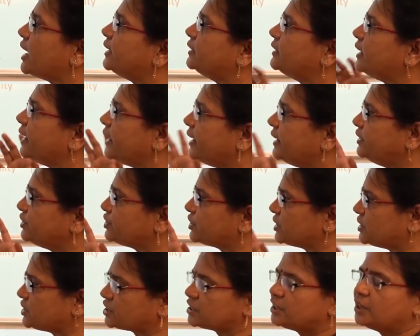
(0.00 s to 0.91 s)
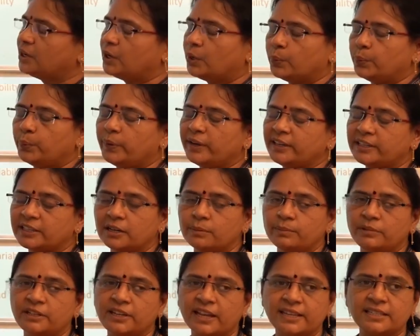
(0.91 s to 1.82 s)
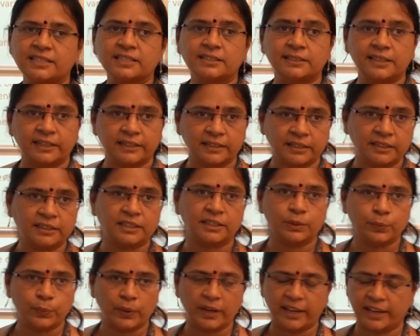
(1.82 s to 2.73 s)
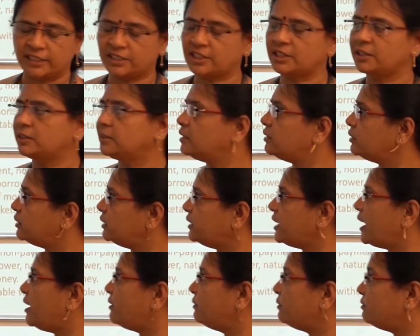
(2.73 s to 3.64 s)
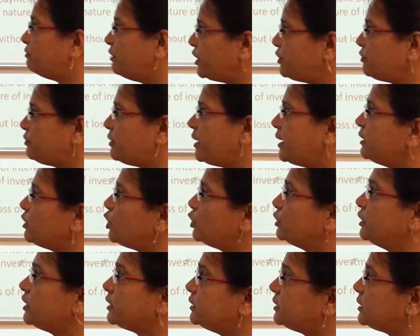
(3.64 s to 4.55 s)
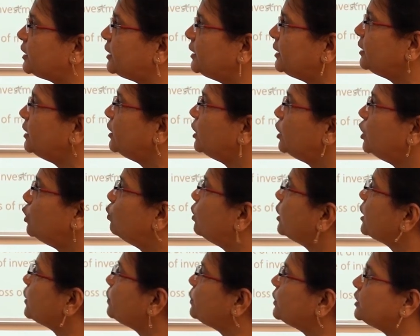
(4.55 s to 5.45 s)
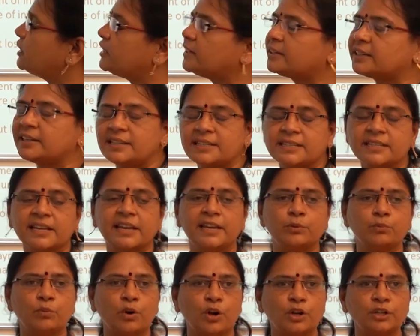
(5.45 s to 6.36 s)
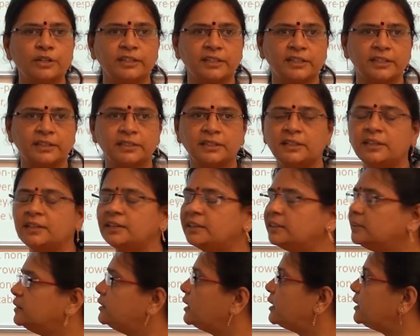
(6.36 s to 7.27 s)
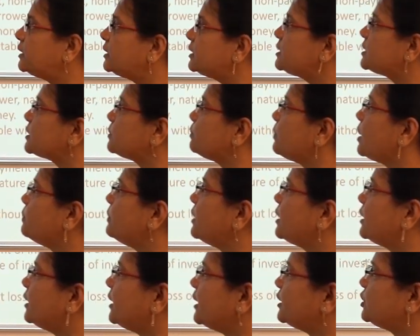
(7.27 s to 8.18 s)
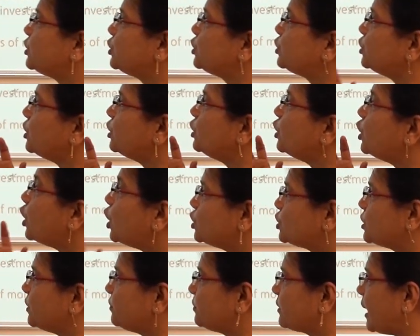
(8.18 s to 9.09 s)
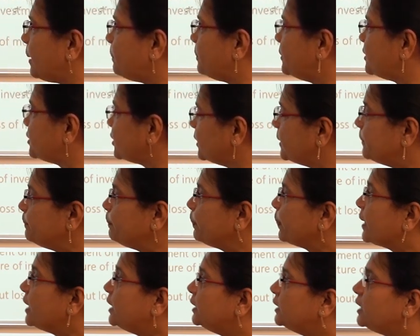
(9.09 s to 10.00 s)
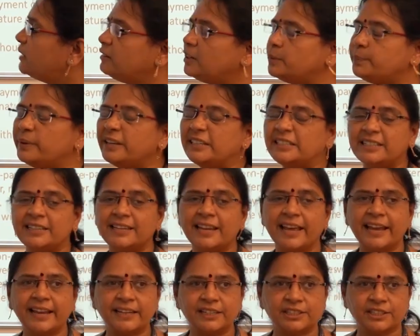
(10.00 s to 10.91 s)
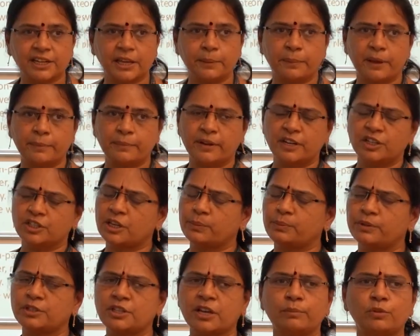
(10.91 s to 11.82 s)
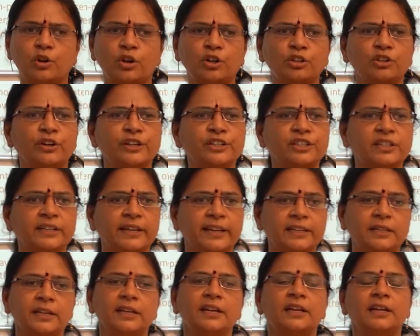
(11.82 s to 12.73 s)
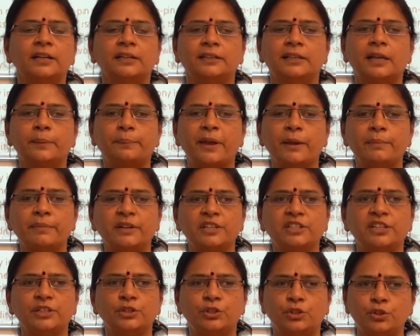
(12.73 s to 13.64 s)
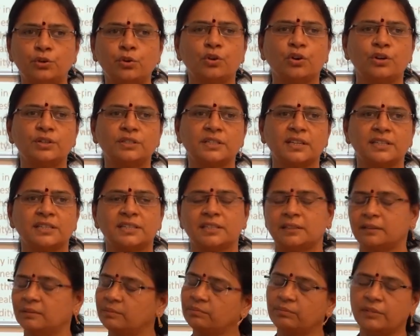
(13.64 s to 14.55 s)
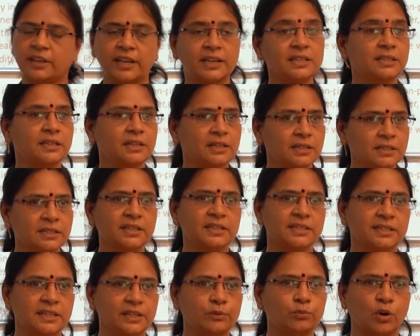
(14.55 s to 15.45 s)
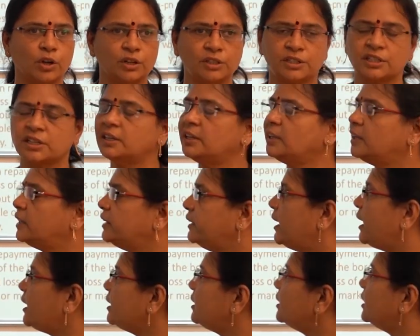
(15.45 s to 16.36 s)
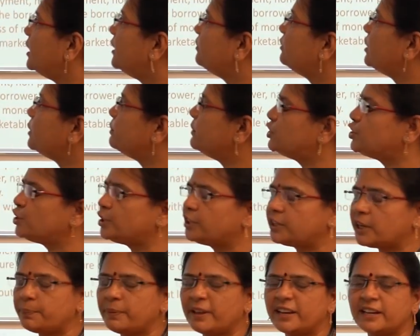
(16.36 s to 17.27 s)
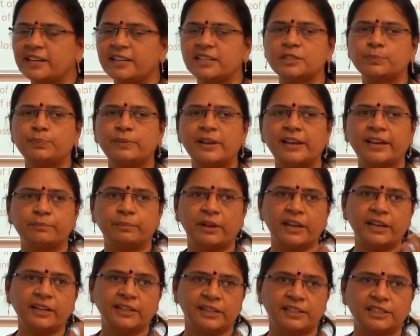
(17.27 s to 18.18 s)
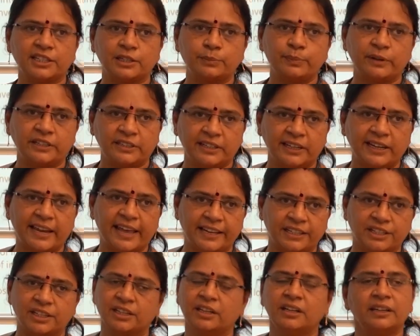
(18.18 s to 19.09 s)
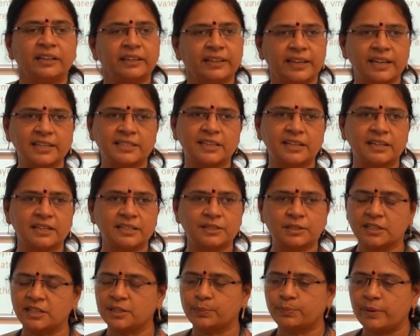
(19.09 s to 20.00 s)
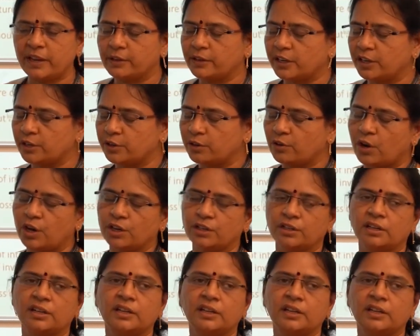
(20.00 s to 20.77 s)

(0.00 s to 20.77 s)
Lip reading: and the interest, we term it as the return we get. Yeah, very fine on the return. What about the risk involved in it? The risk may be related to the loss of capital. There will be delay in repayment. Suppose I am not going to get the payment in due courses. Yes, the risk is involved. Yeah, if the maturity period is being little bit delayed, yes, the risk is being involved.